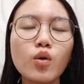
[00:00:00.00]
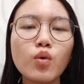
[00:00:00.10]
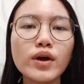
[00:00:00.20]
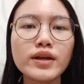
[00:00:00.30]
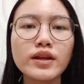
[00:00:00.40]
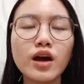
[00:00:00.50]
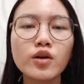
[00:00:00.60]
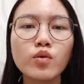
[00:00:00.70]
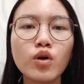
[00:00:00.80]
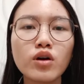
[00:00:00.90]
When I
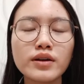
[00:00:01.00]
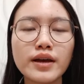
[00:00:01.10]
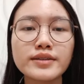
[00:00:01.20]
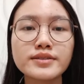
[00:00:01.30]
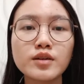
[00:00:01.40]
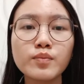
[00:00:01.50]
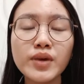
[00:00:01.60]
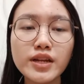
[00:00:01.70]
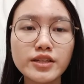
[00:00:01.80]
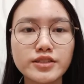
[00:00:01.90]
work as a
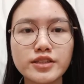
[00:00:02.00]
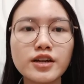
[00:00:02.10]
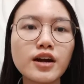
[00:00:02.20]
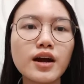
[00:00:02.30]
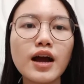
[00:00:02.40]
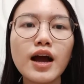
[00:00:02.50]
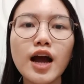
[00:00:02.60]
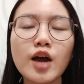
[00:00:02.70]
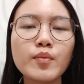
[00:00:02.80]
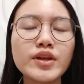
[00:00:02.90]
manager,
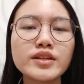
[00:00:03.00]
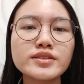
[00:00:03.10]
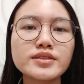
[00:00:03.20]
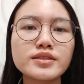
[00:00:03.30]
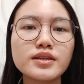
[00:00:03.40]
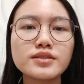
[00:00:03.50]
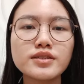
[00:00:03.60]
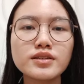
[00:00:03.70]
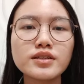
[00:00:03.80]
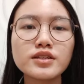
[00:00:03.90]
I manage
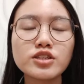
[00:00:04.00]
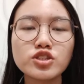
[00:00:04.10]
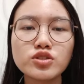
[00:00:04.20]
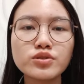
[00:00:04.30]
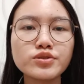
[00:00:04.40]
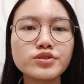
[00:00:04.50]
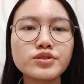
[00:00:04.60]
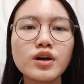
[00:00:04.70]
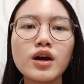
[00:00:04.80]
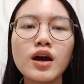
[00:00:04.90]
gender issues
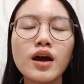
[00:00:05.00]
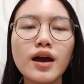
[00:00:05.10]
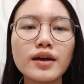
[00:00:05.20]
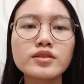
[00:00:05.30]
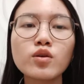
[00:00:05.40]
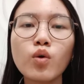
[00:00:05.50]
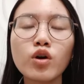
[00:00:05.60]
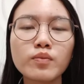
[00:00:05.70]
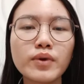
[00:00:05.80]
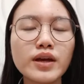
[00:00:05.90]
at the
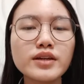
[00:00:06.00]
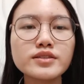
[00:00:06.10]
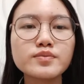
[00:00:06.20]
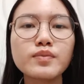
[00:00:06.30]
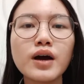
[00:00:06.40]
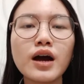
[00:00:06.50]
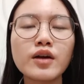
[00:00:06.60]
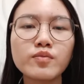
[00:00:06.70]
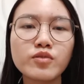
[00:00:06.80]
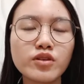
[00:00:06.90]
workplace by
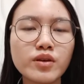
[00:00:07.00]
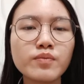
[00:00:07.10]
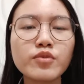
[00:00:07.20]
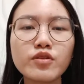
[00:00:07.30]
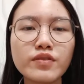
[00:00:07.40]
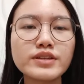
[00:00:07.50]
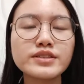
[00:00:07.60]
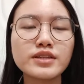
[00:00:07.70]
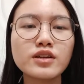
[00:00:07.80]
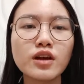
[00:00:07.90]
improving
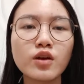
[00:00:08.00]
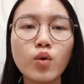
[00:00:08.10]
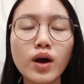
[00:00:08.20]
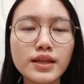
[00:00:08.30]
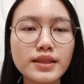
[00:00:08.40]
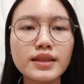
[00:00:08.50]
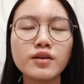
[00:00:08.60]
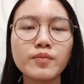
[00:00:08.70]
gender equality